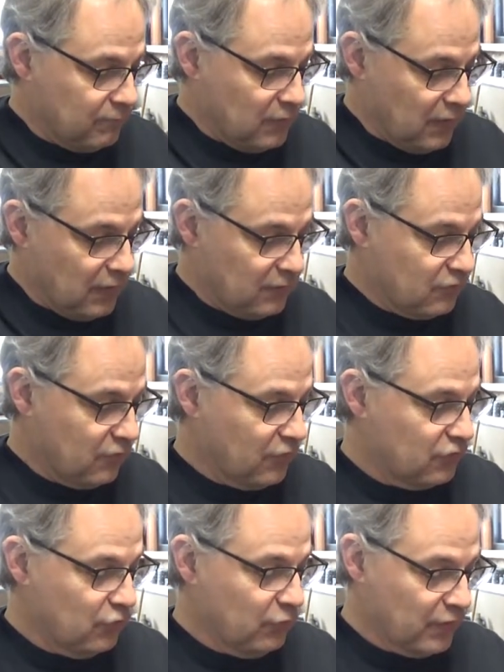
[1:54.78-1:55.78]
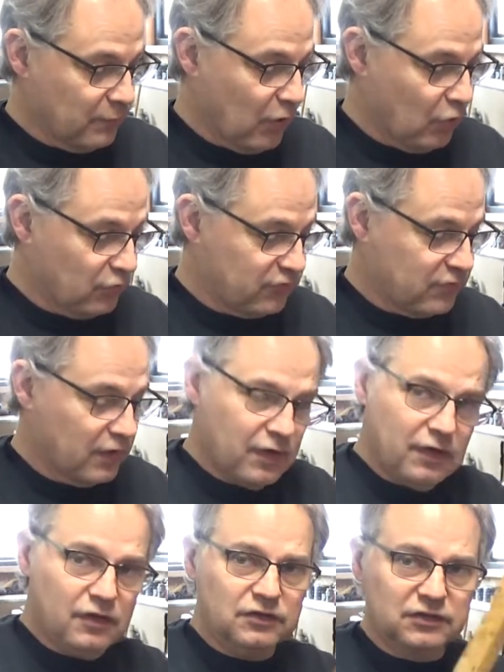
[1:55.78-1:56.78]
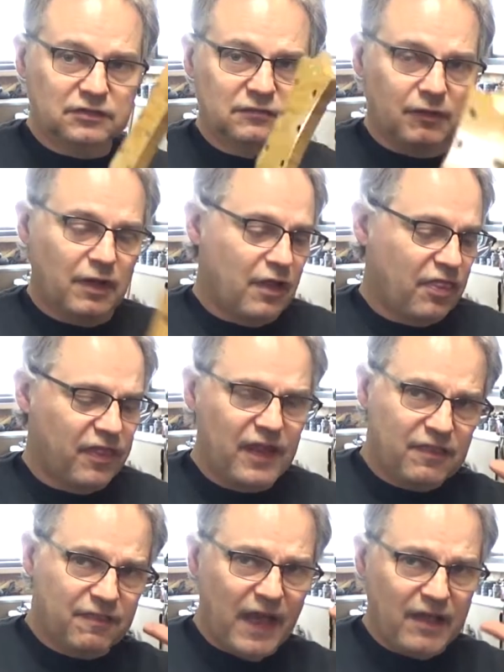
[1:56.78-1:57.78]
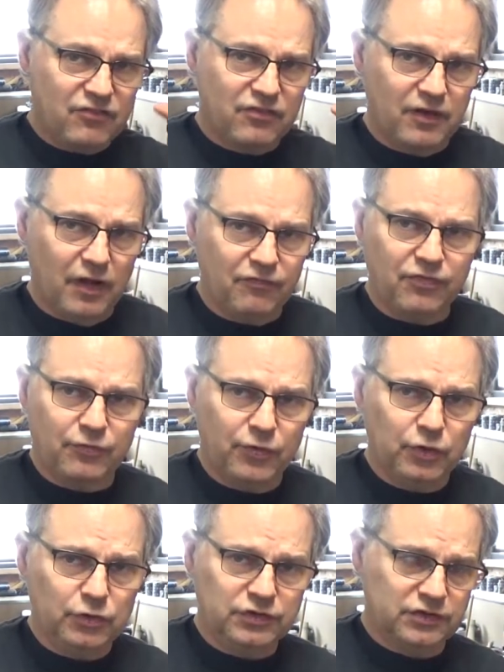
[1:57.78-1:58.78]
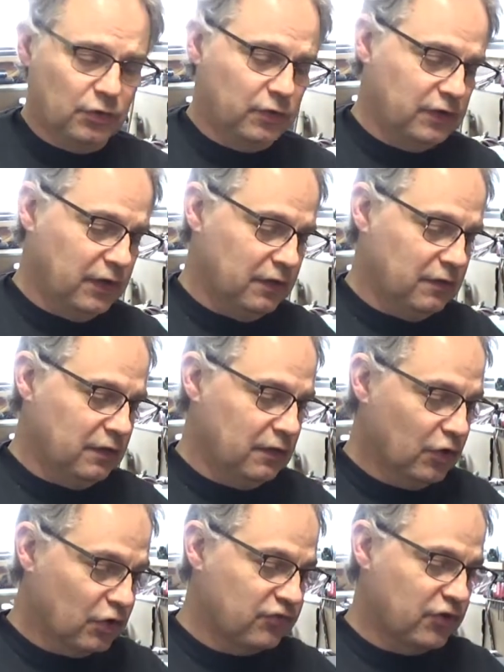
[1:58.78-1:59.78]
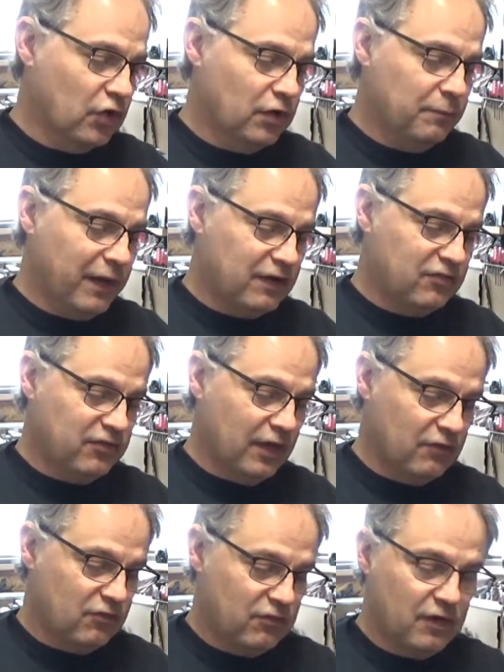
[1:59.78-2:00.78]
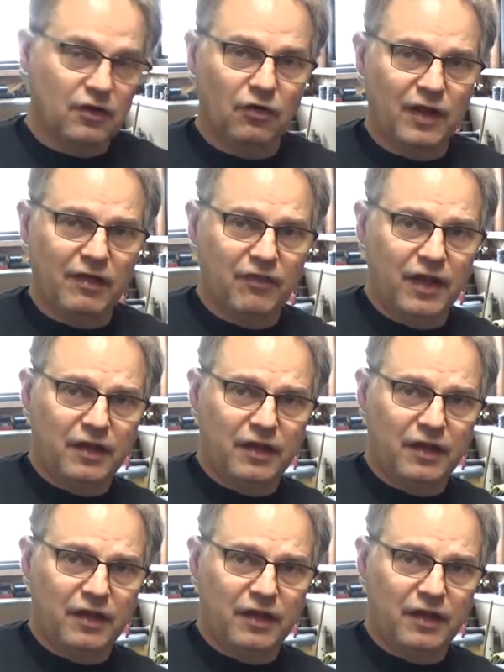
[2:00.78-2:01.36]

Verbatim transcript: uh, to the tuning post. Just think that stuff through so it, it, looks good, makes sense, and you don't have that